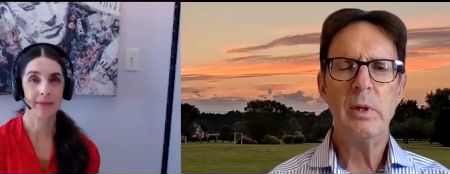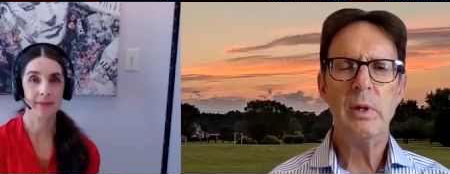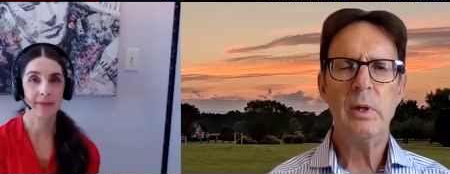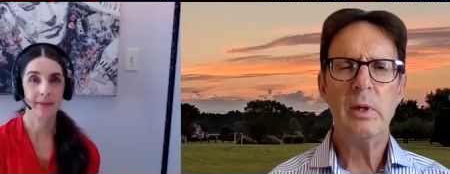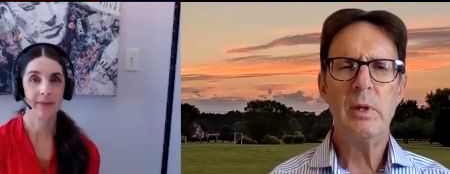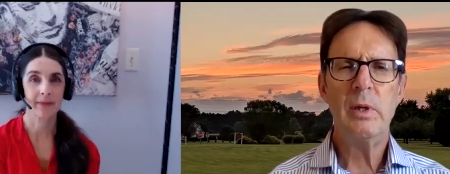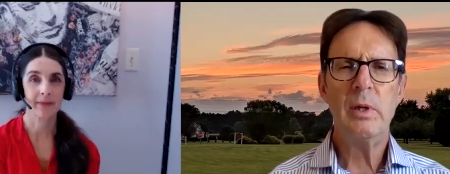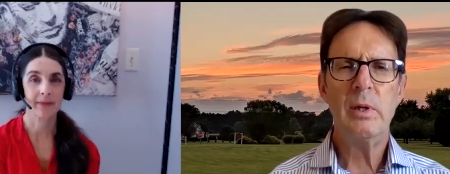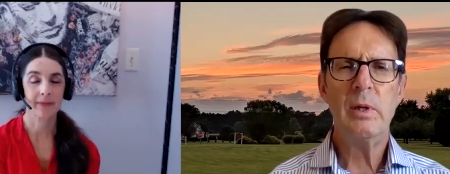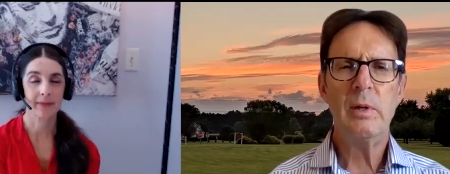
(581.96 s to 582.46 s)

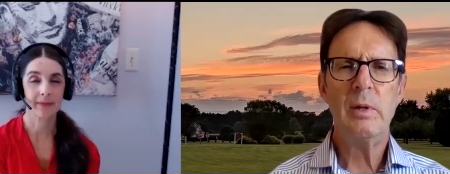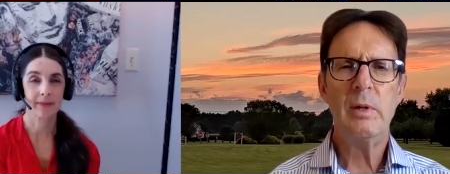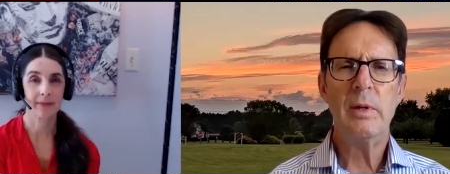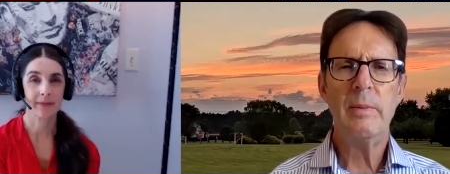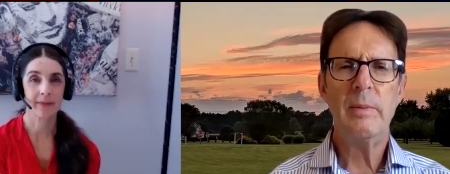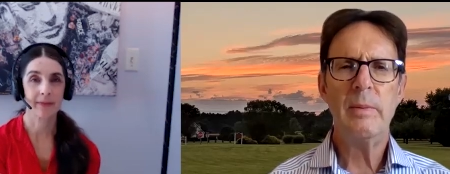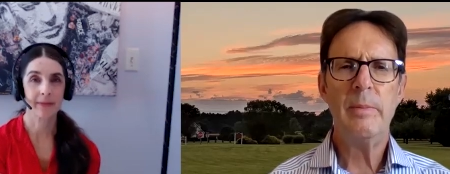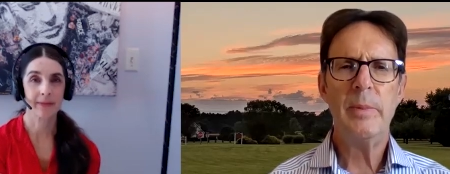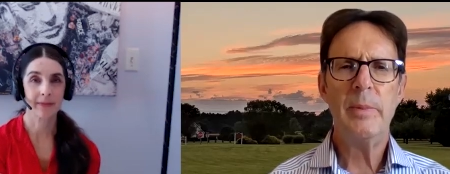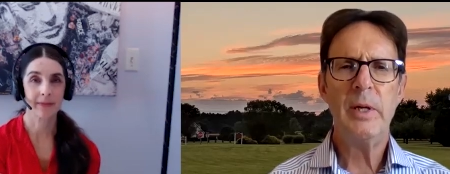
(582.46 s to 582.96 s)
Speaker 1: Uh,
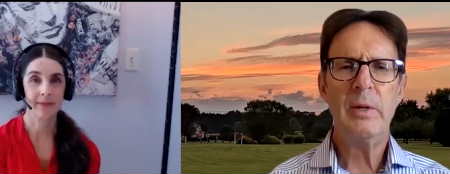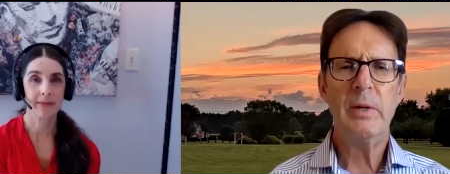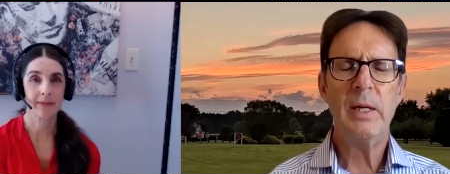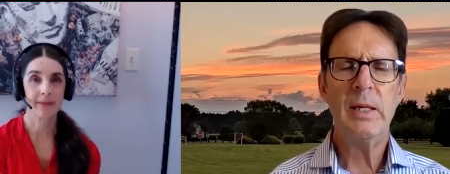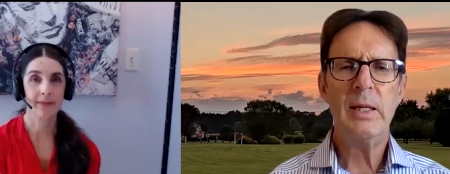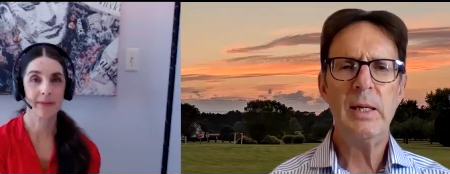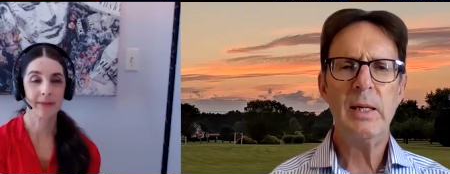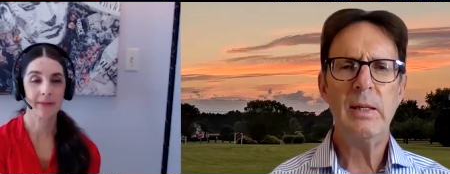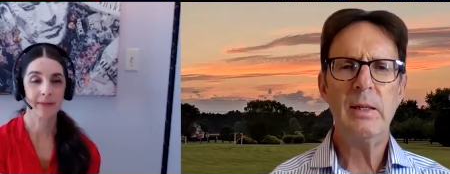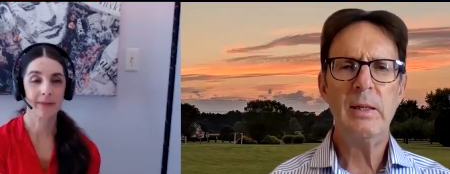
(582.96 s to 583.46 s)
but
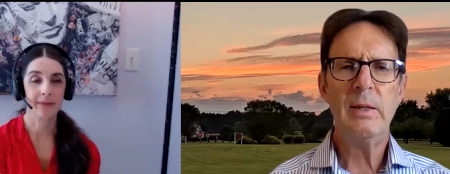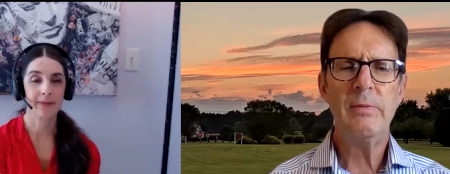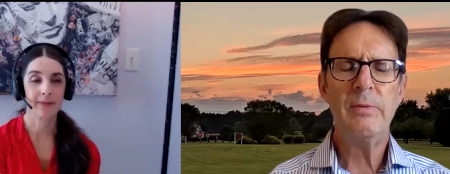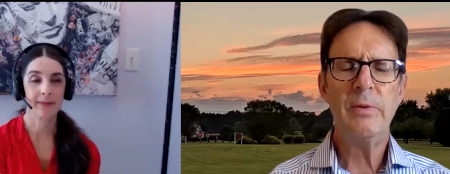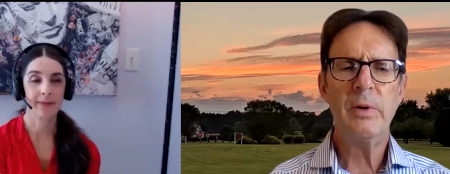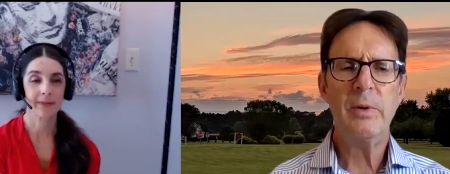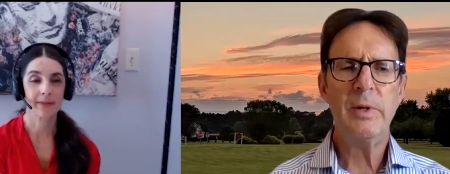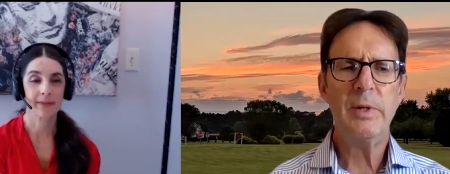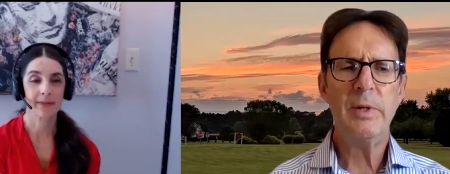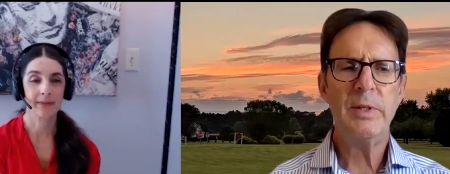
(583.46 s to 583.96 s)
again, the
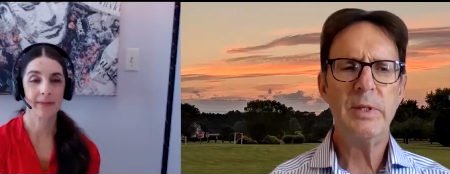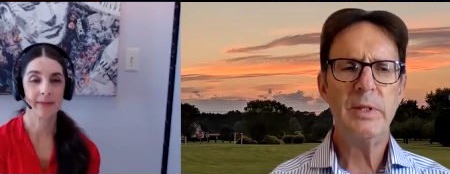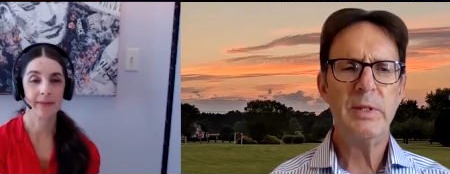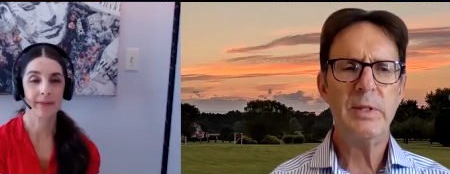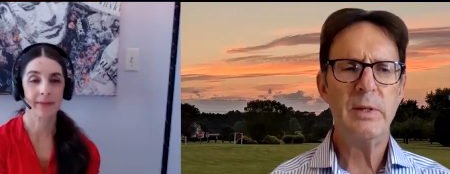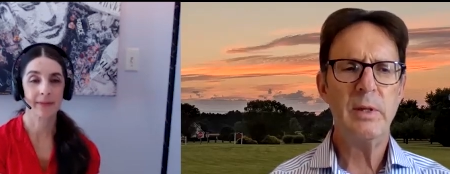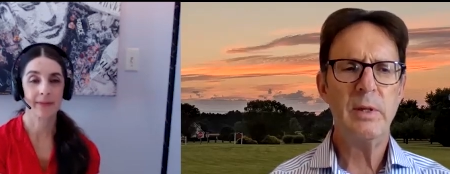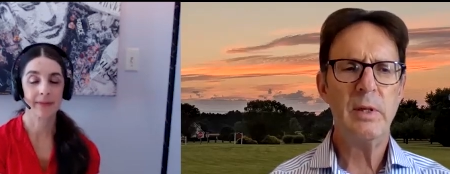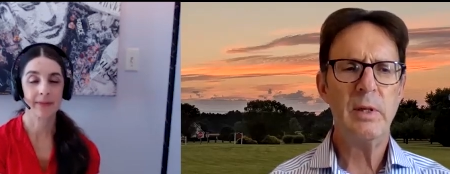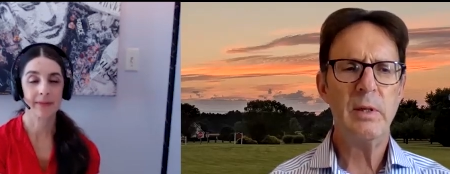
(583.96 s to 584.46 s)
focus is
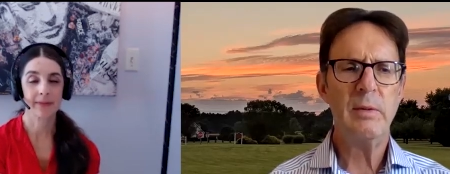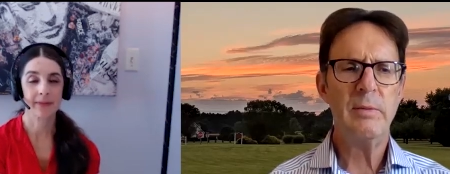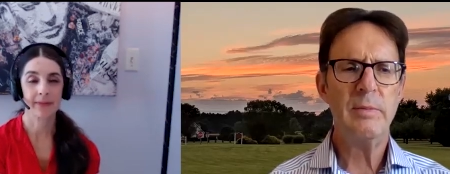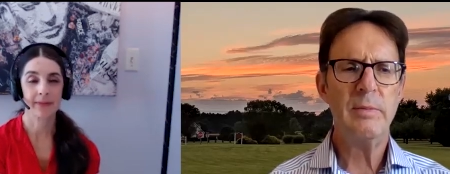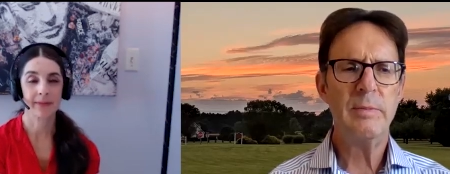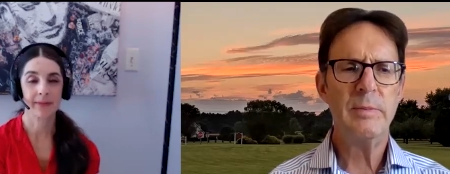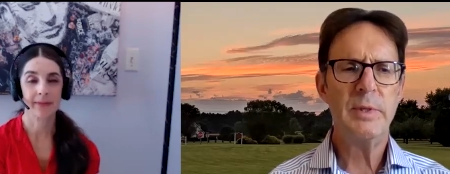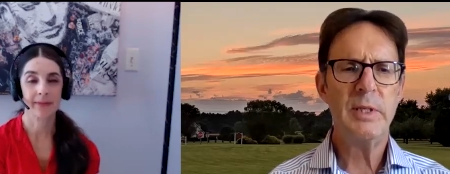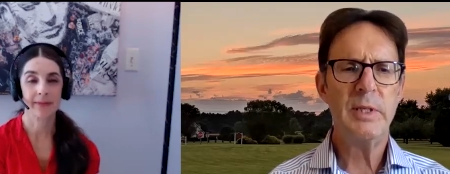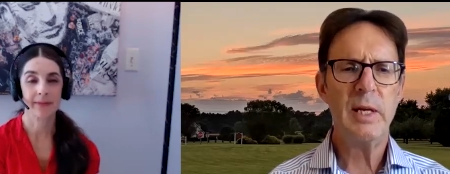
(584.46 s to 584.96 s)
on
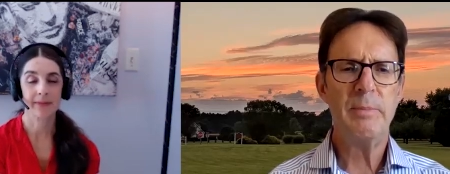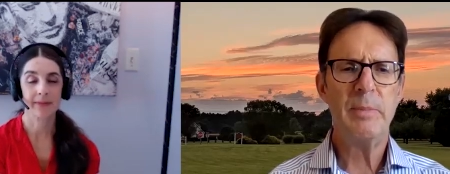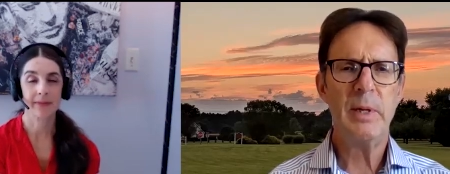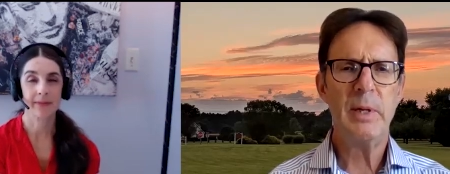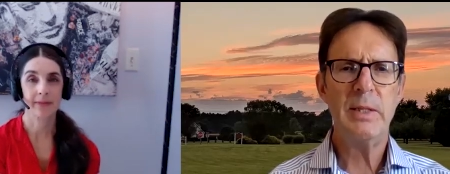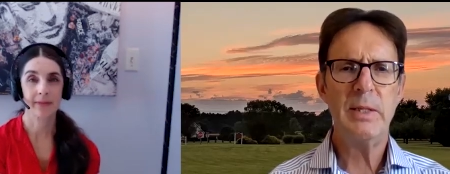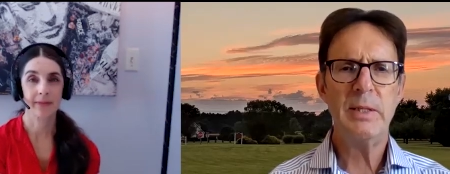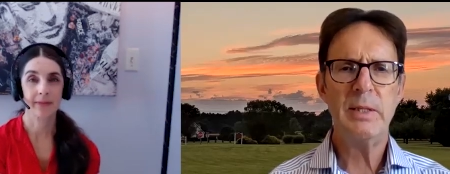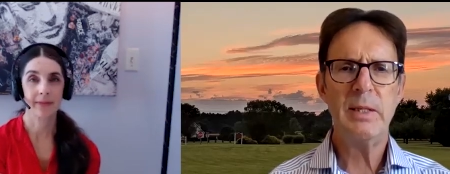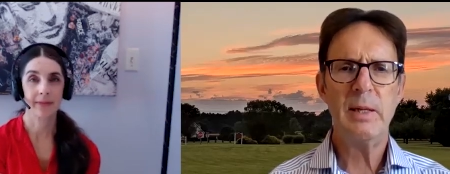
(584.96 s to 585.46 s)
step by
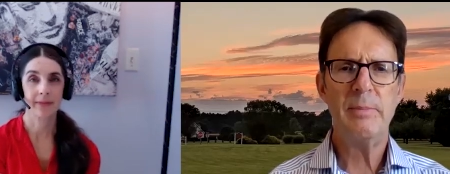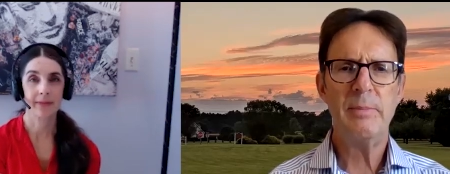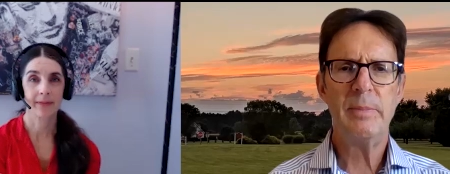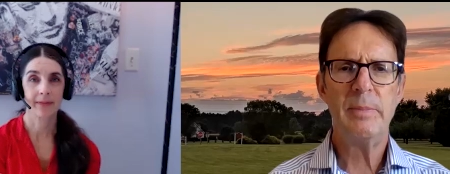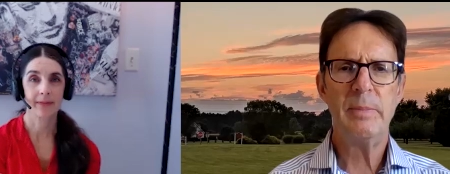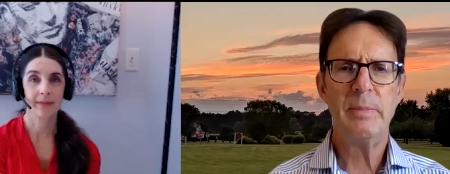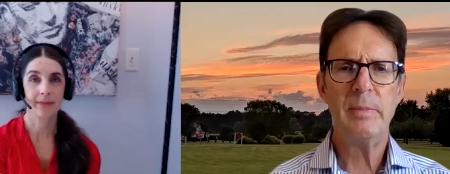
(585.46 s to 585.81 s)
step